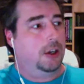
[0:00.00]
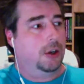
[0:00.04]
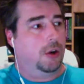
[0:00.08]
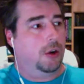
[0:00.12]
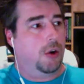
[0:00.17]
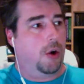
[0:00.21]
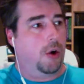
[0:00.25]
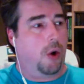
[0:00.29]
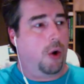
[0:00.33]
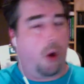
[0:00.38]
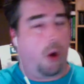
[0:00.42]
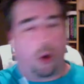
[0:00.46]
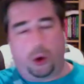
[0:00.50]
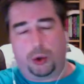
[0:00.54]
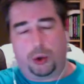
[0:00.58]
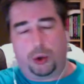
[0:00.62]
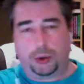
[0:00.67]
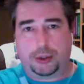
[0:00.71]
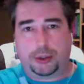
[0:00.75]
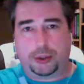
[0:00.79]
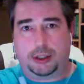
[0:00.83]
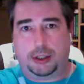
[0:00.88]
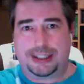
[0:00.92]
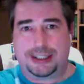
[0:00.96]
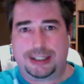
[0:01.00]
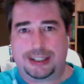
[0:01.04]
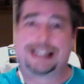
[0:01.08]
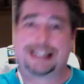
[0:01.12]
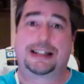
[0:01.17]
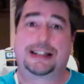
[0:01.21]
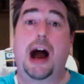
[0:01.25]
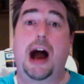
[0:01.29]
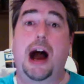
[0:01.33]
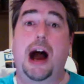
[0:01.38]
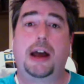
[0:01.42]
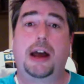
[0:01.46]
old
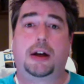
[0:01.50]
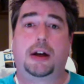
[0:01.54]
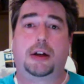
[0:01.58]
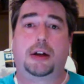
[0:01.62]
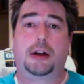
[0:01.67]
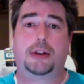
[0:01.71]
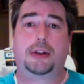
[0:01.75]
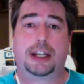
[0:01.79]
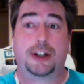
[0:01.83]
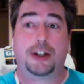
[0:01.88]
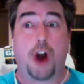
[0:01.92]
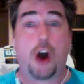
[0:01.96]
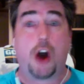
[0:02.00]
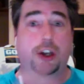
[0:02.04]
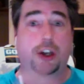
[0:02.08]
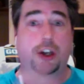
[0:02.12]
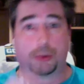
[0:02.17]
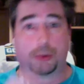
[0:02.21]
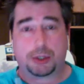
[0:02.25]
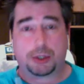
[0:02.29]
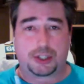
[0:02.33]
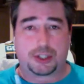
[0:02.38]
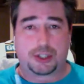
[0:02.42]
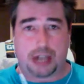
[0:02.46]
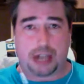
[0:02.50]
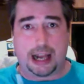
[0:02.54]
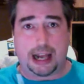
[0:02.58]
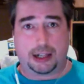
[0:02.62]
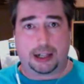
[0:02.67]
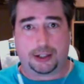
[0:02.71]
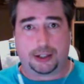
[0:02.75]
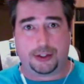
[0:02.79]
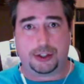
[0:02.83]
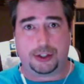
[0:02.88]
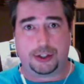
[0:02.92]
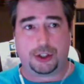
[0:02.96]
style, the inaugural style
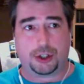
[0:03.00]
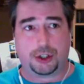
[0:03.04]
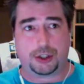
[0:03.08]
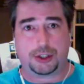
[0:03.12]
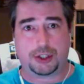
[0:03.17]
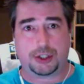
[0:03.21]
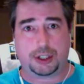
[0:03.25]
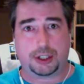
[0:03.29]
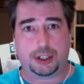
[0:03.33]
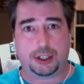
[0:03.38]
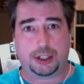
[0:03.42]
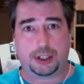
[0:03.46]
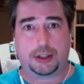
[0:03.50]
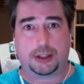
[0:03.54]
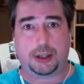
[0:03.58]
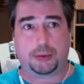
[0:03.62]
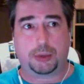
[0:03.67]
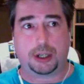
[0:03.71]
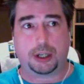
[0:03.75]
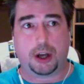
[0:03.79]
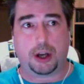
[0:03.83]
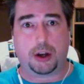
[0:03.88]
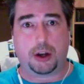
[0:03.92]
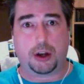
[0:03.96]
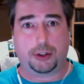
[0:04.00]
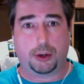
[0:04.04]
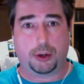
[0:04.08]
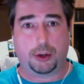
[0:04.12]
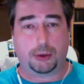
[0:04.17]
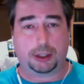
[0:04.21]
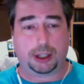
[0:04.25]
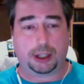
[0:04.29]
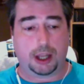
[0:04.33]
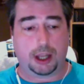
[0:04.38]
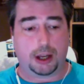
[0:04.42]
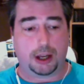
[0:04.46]
of the jersey that we all know
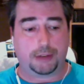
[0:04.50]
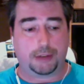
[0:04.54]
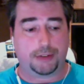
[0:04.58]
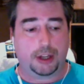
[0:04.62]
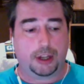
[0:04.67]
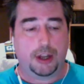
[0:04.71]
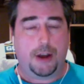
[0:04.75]
and love,